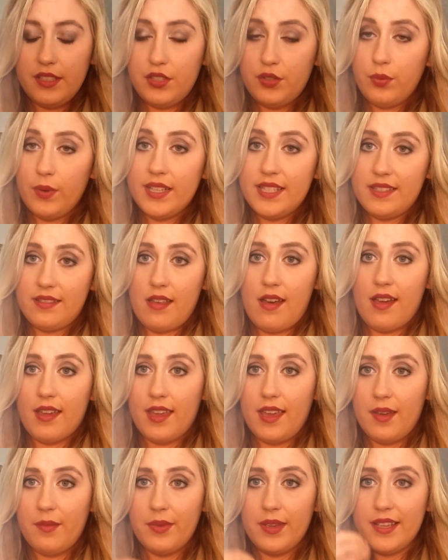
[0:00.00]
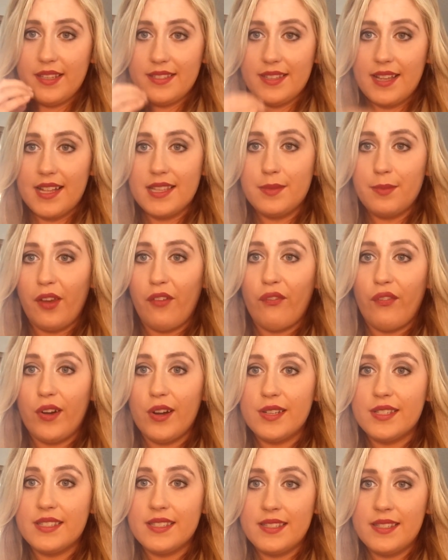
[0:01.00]
the twist locket because that's my
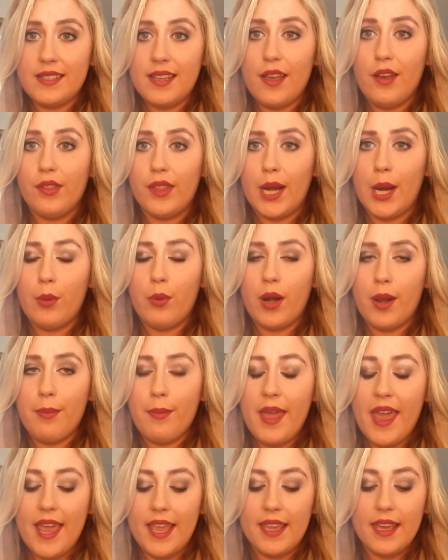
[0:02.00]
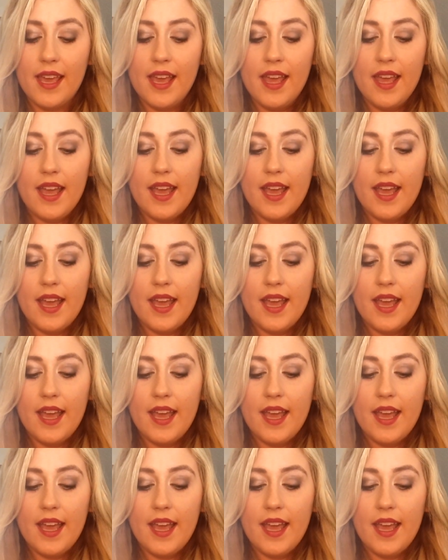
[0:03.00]
first sale that I want to make,